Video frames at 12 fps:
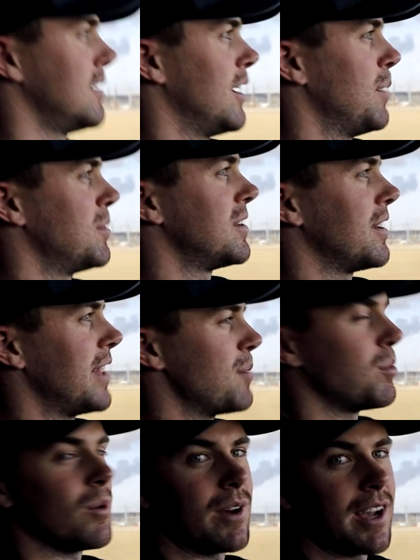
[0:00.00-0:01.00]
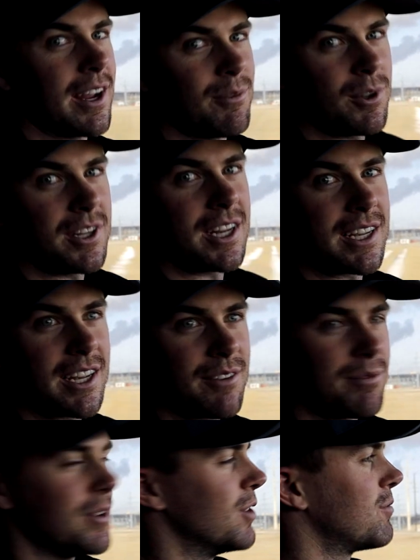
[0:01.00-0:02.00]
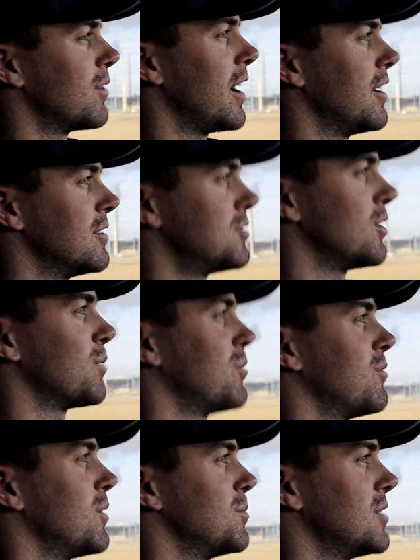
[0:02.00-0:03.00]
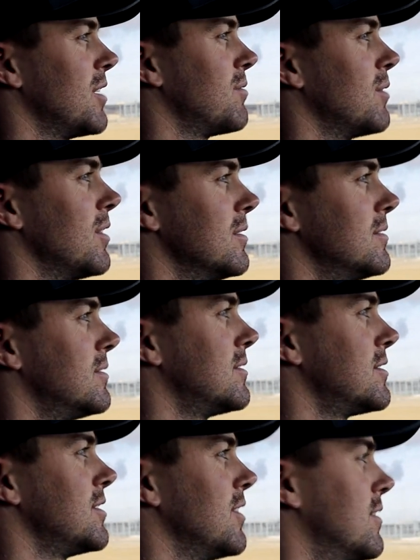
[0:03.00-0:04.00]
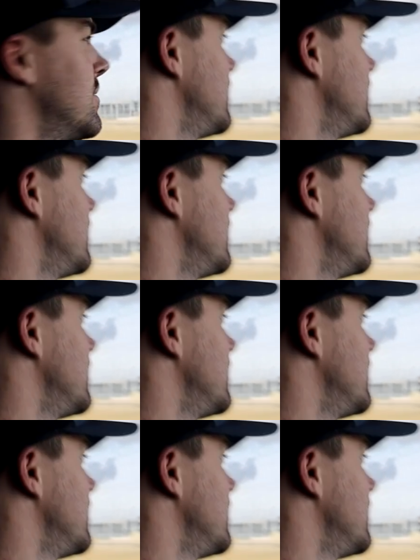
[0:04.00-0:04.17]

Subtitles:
up until that point, I really didn't get a feel for how the truck performs off-road. So